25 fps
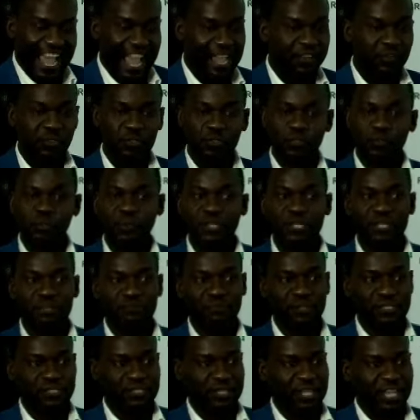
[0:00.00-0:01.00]
I know so many
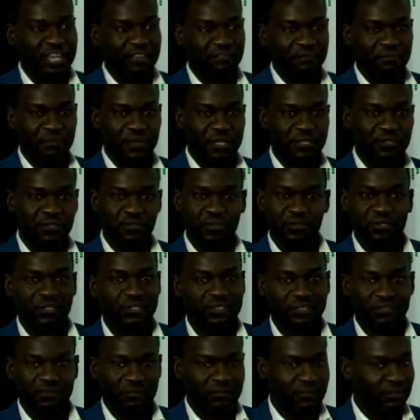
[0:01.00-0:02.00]
of us here have made
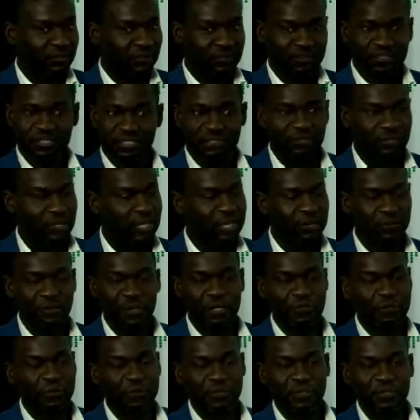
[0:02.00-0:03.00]

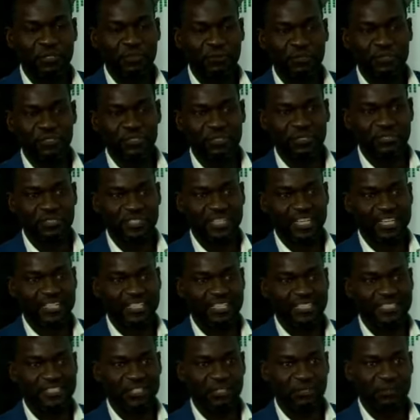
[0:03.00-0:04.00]
incredible contributions to the
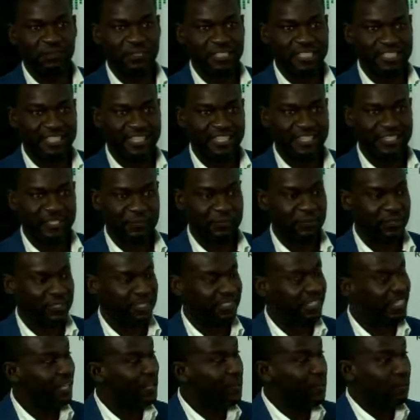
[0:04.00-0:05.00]
NESG over the years,
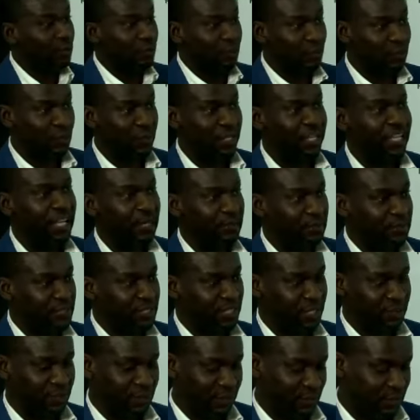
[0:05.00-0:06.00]
but we really
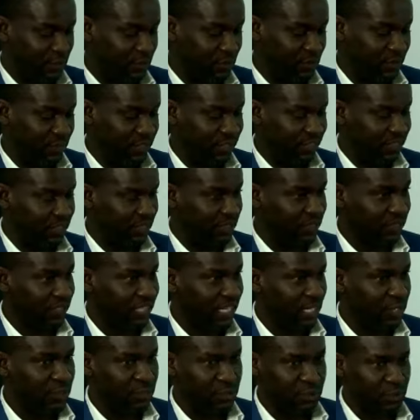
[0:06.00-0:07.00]
appreciate what you've done, sir.
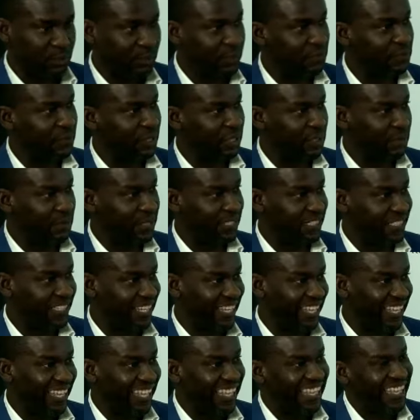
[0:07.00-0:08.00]
Thank you so much for coming
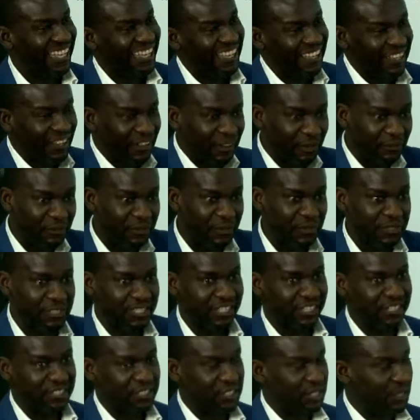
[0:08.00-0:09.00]
today. Of
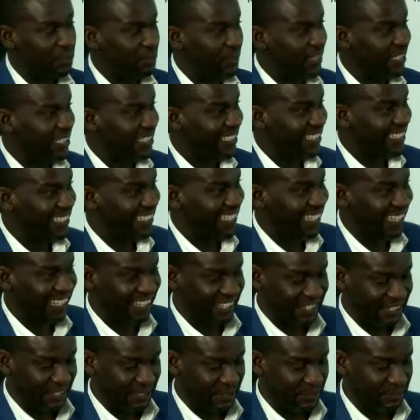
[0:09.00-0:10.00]
course, our chairman,
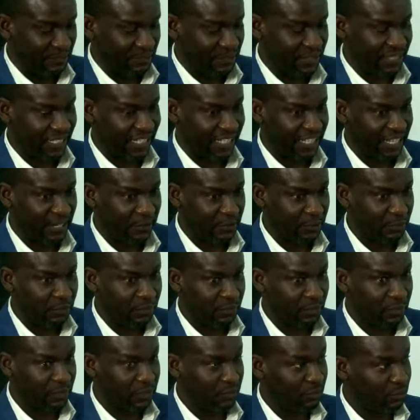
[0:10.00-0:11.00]
Mr. Kyari
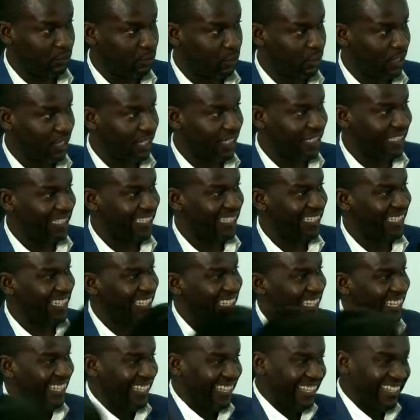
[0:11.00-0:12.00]
Buka,
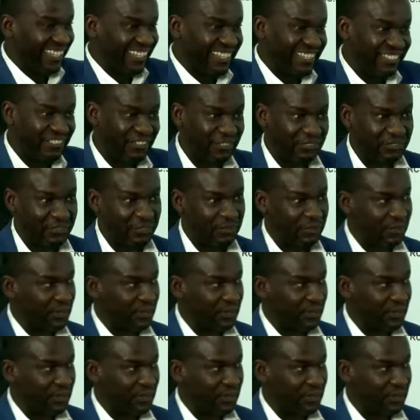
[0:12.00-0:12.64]
Dr.